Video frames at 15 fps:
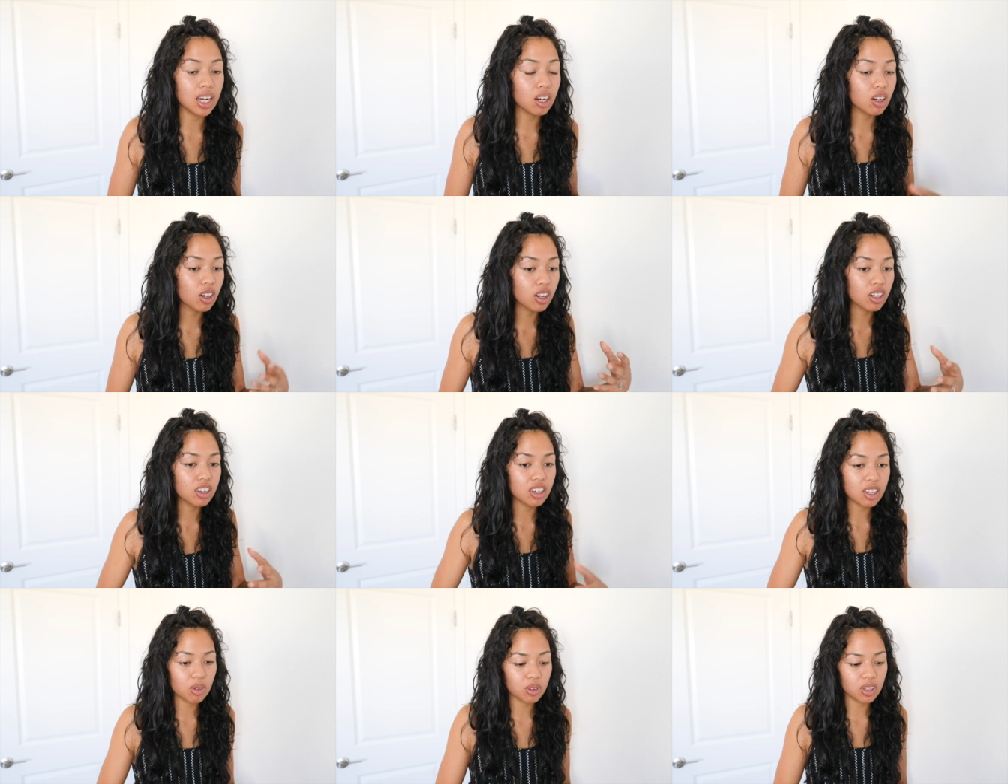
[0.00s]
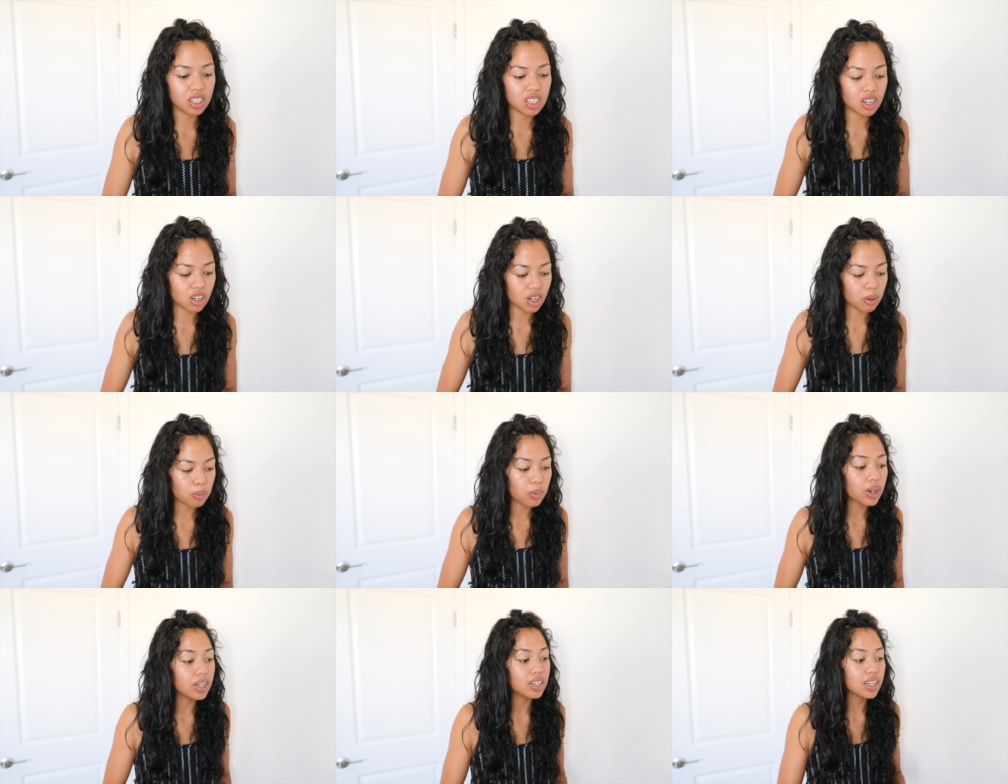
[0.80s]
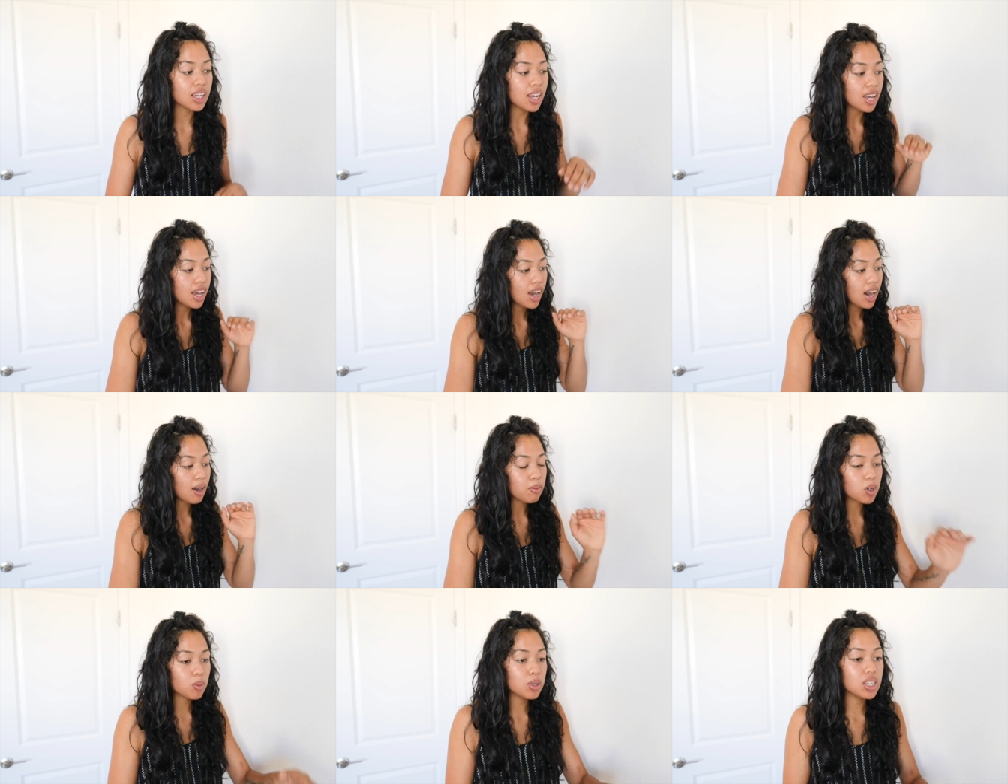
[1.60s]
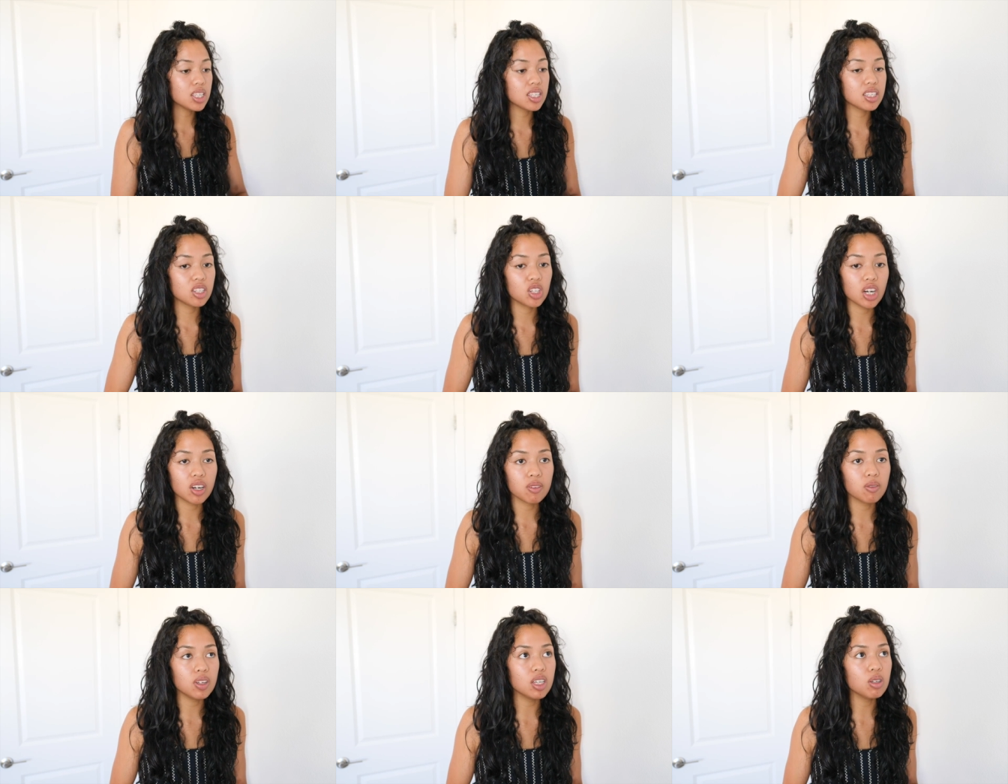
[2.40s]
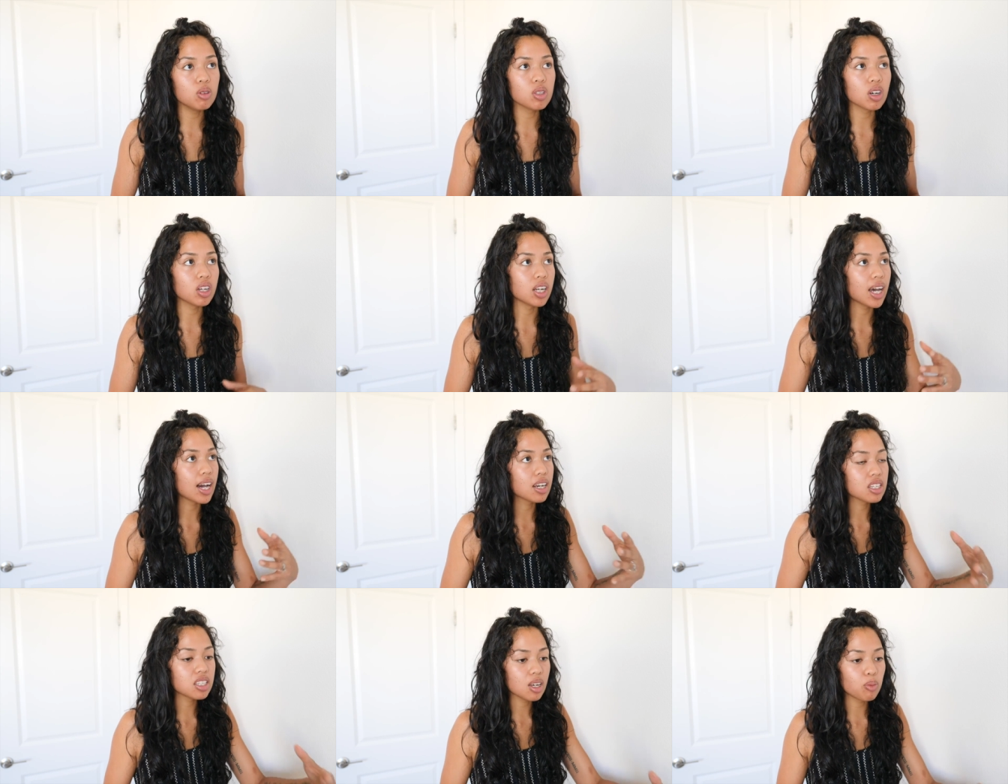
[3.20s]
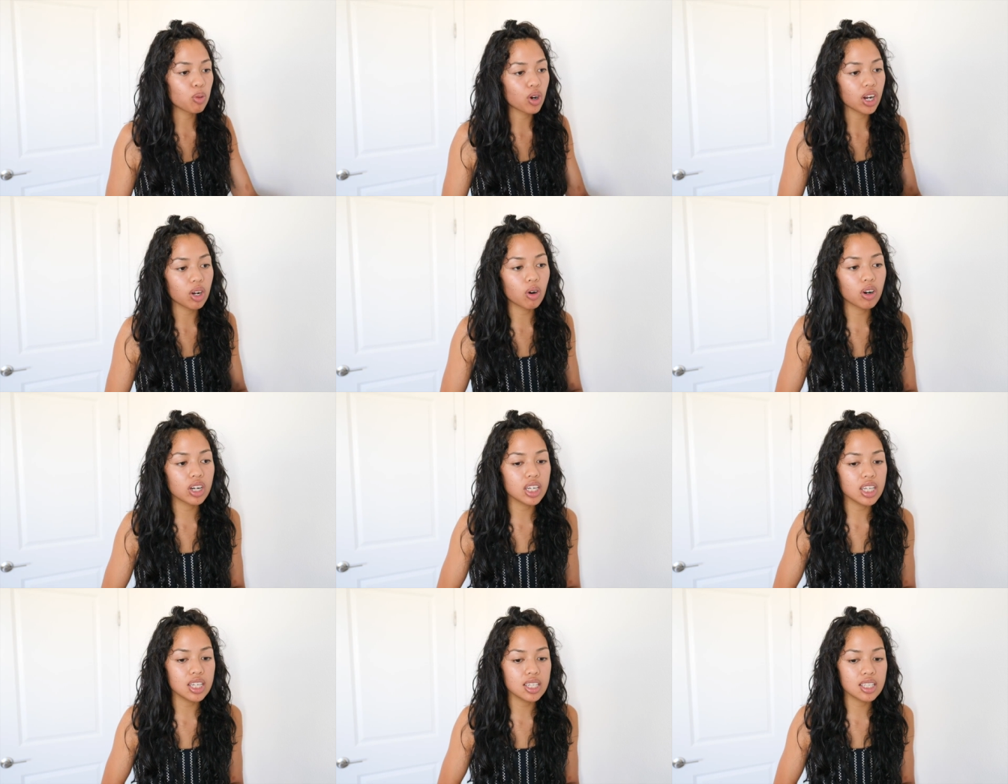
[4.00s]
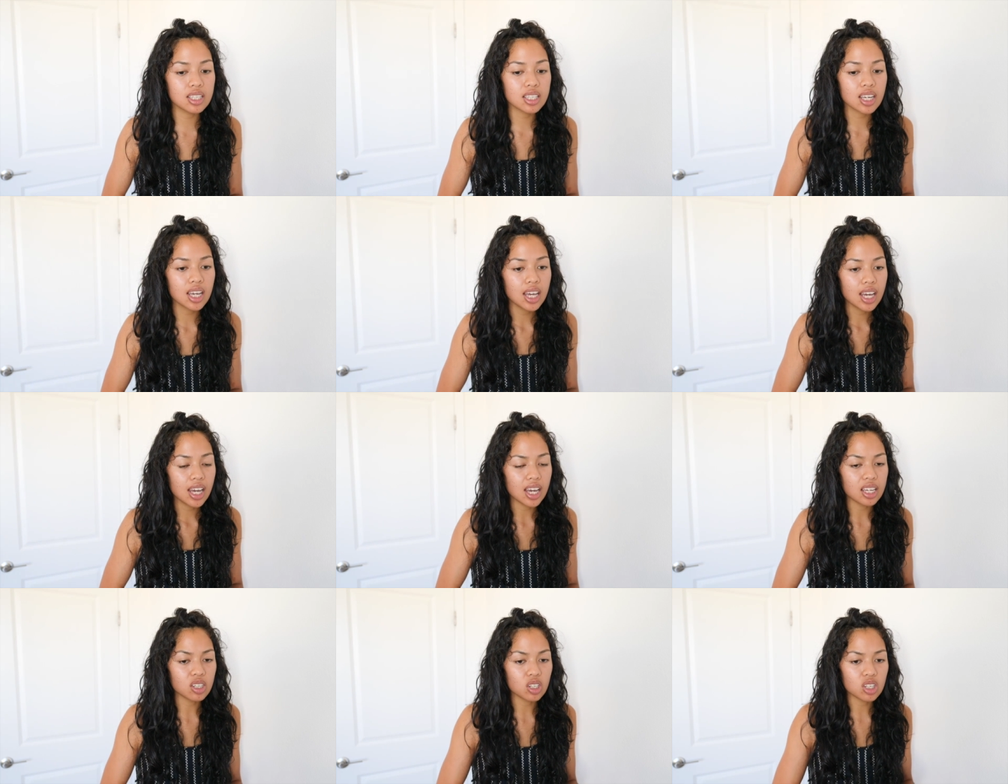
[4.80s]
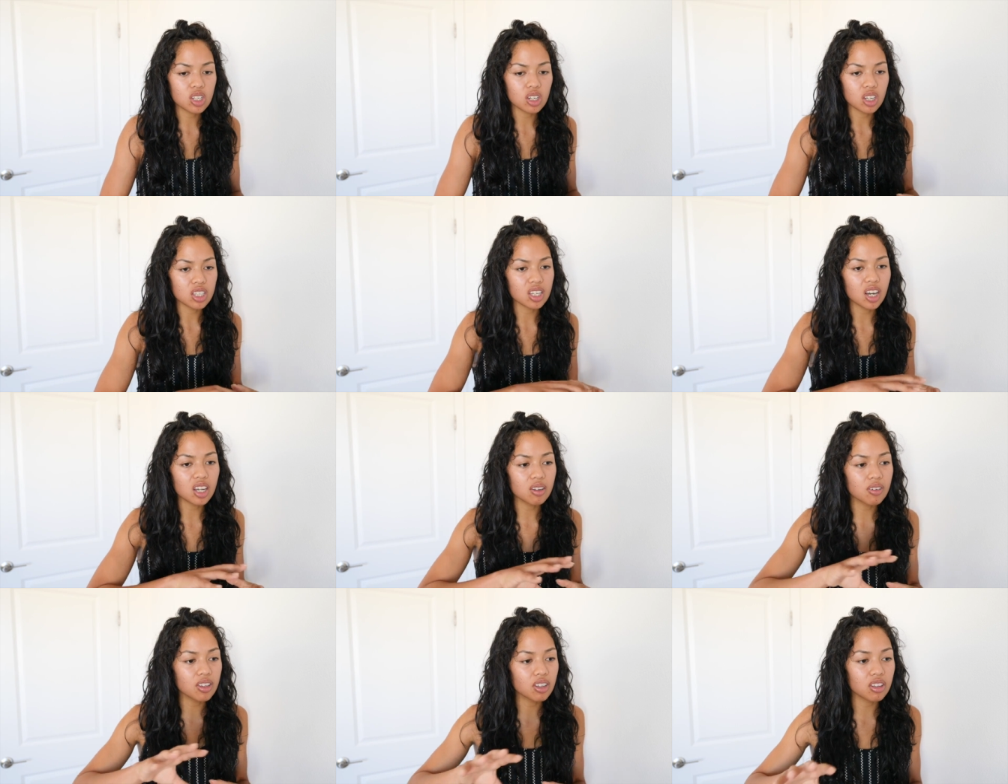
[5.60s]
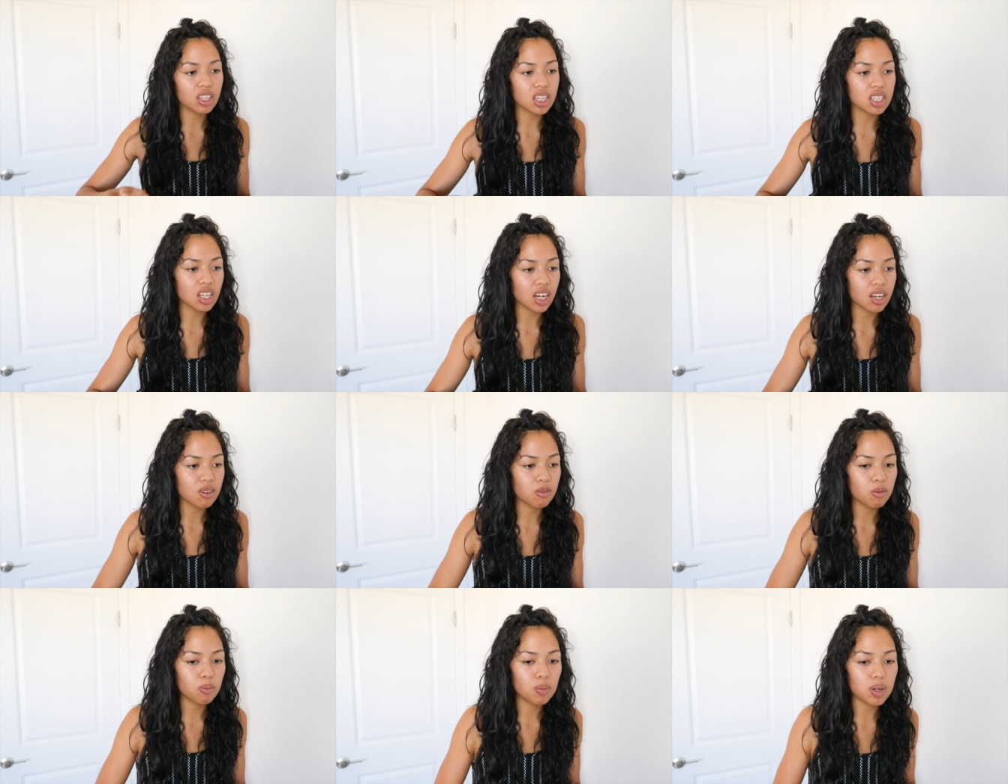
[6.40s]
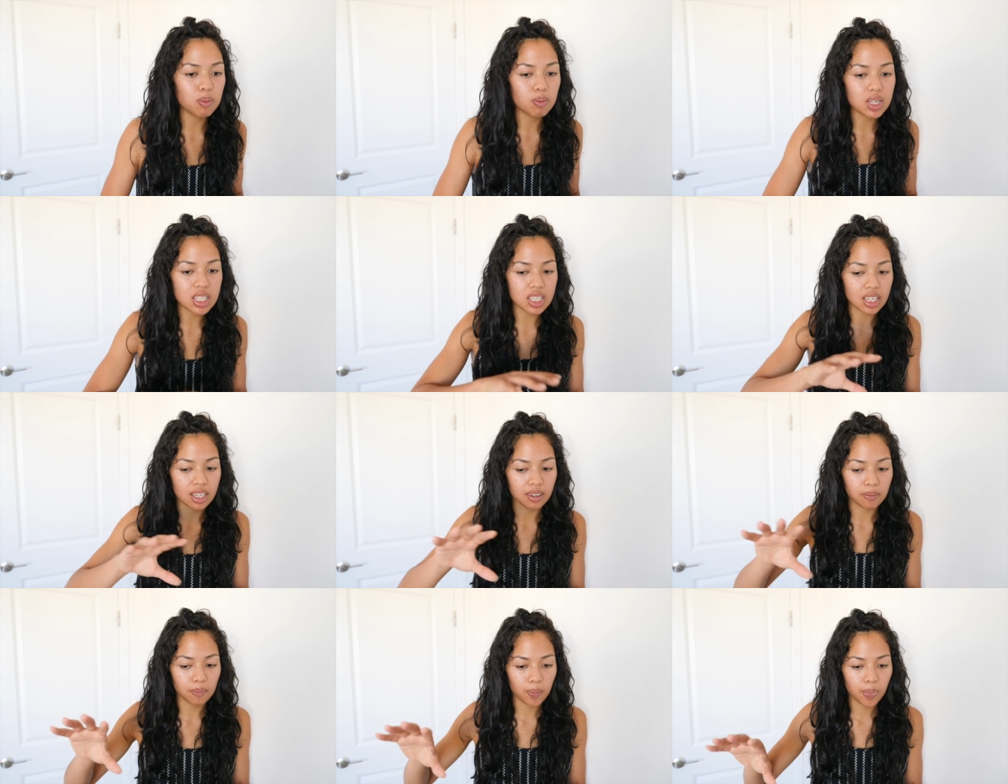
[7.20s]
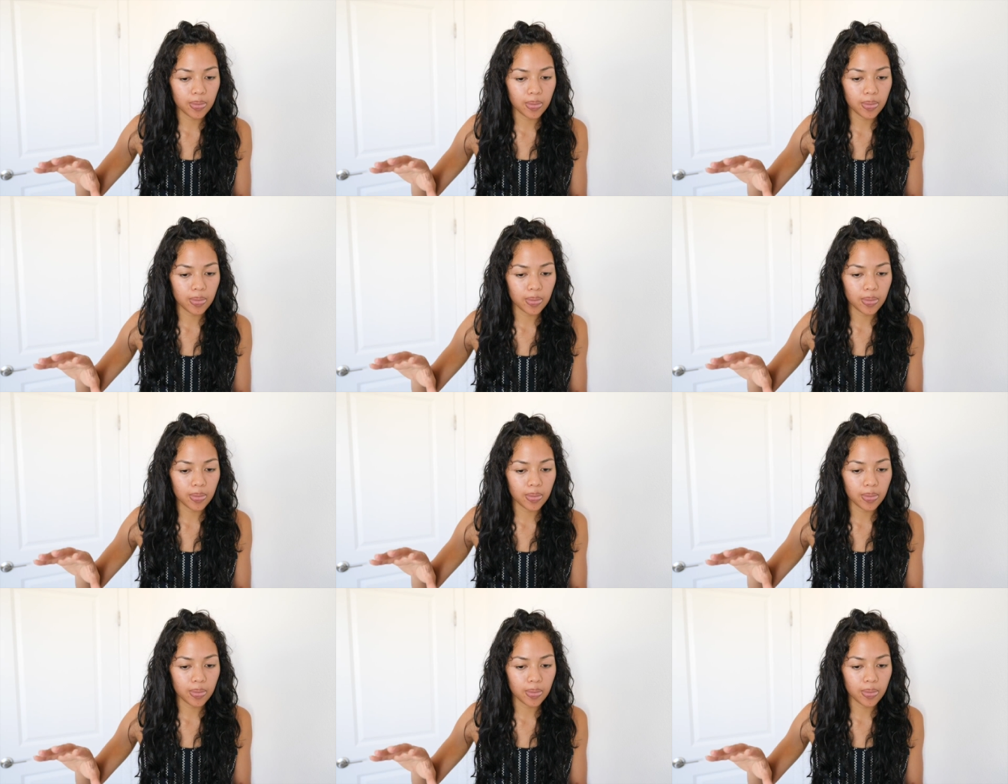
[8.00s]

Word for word: and it hurt, it really did hurt, but I'm going to be sharing videos on how to set priorities and just a ton of other things that I've been missing